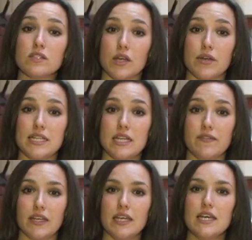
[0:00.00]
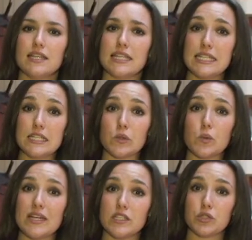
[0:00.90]
Surrey T V that this is
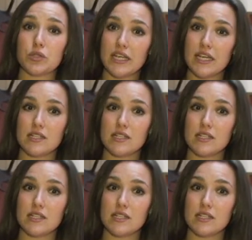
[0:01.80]
always a tricky